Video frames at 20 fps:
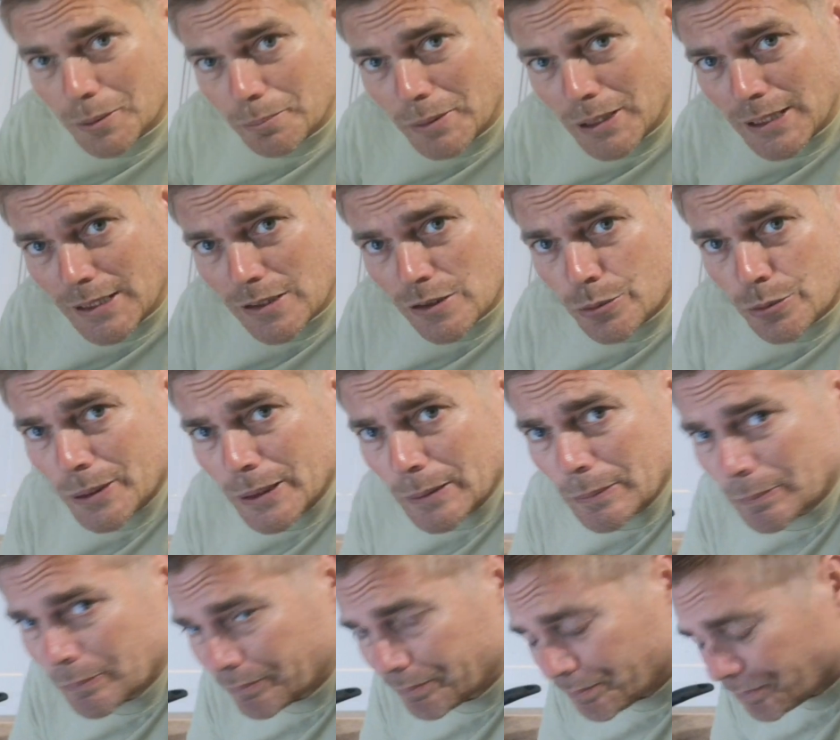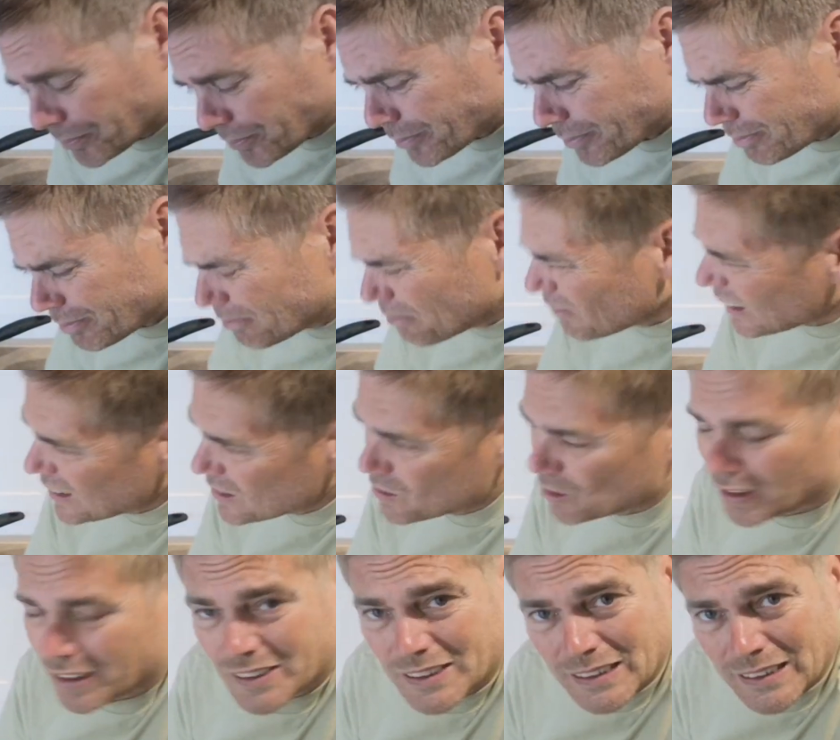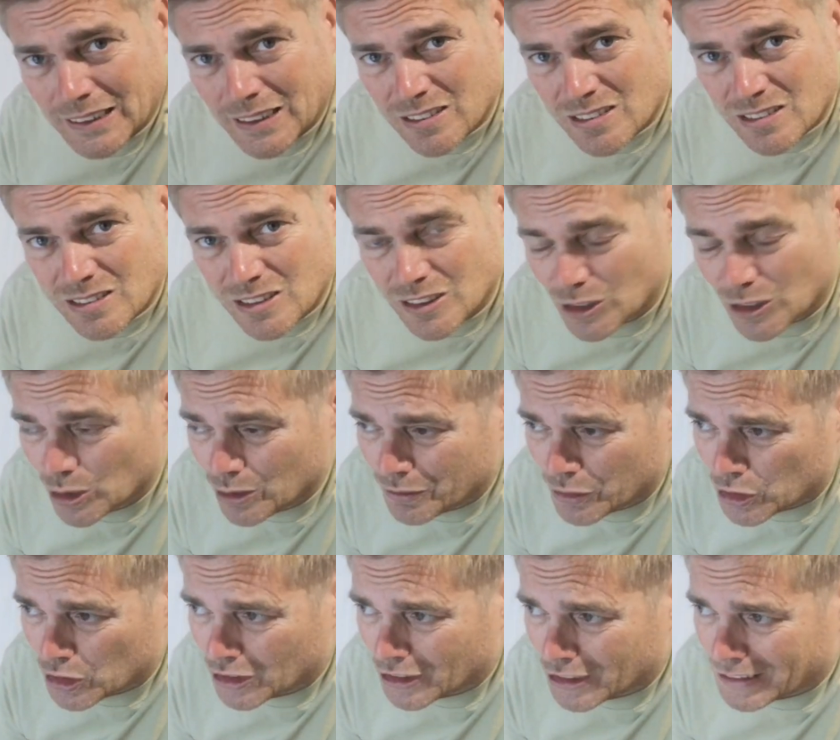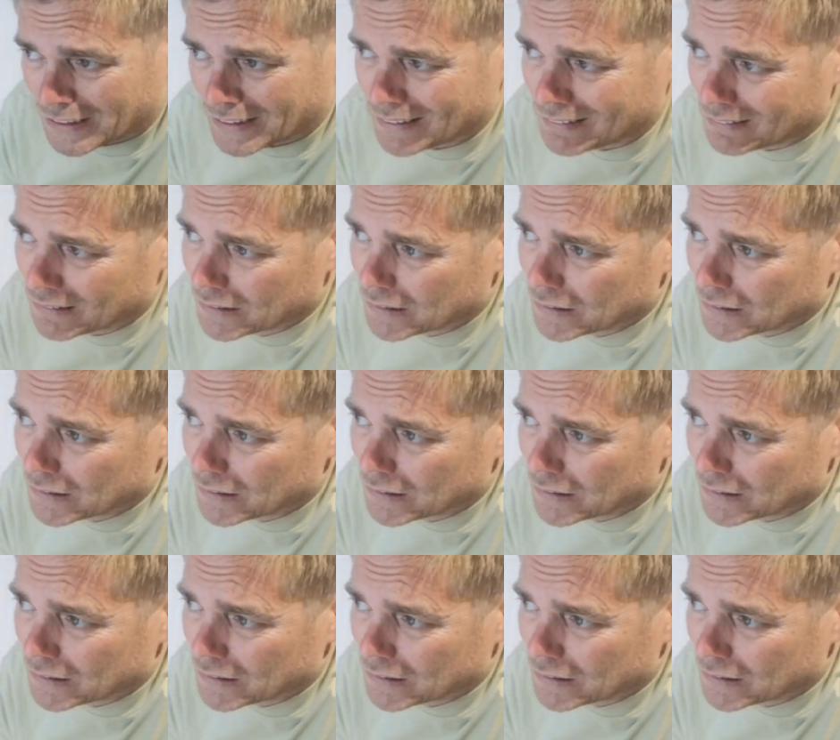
the meat as well, so I think it's the overcooking.